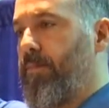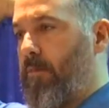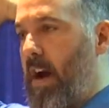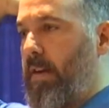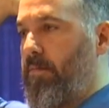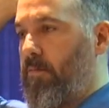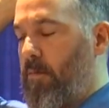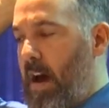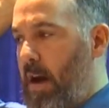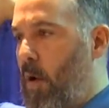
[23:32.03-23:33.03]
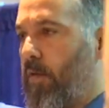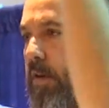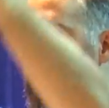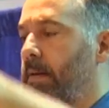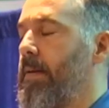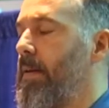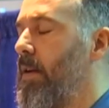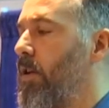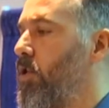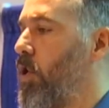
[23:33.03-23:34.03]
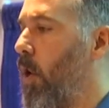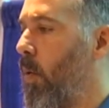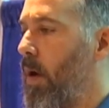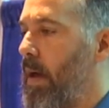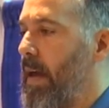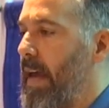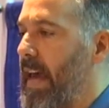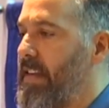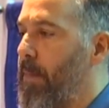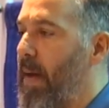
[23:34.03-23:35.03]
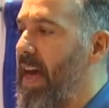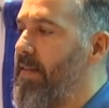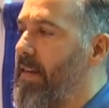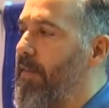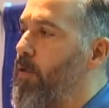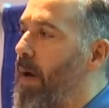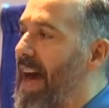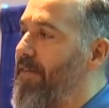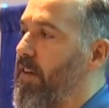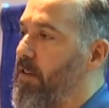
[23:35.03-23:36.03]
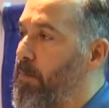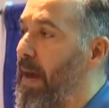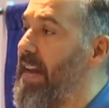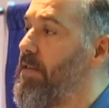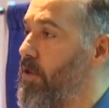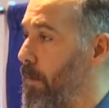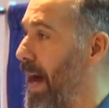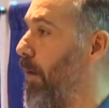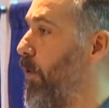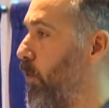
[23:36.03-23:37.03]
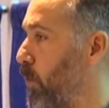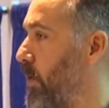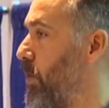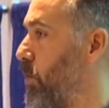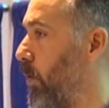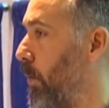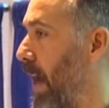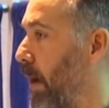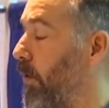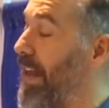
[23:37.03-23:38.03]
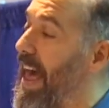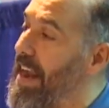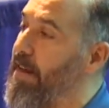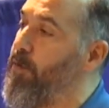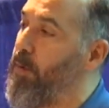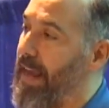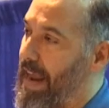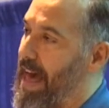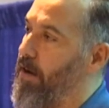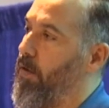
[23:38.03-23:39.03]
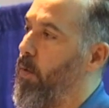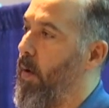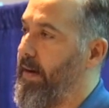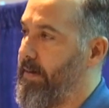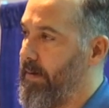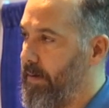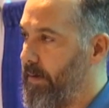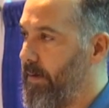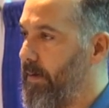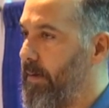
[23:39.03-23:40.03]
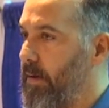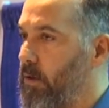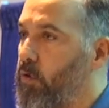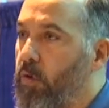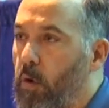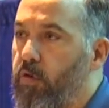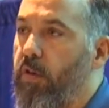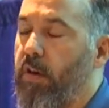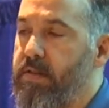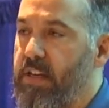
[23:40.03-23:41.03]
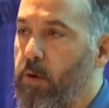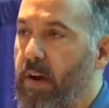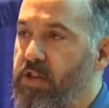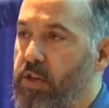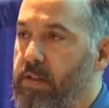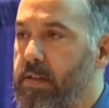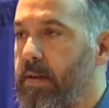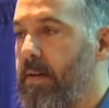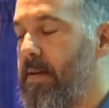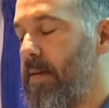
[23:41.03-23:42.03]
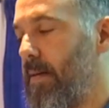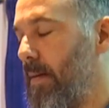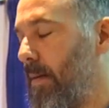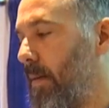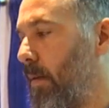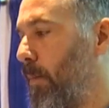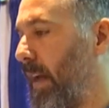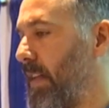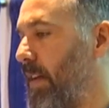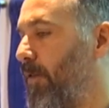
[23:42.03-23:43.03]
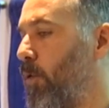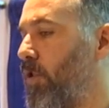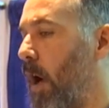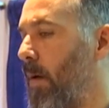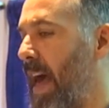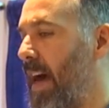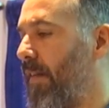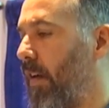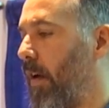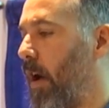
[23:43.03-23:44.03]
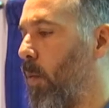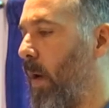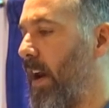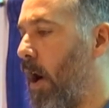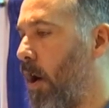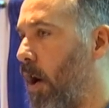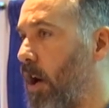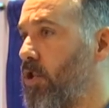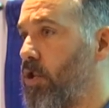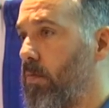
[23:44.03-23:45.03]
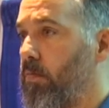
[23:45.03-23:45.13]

right? Right over. So it depends if you have the space to mount those rigid solar panels and if you can handle the weight. So those are the considerations. Because if you don't have a radar arch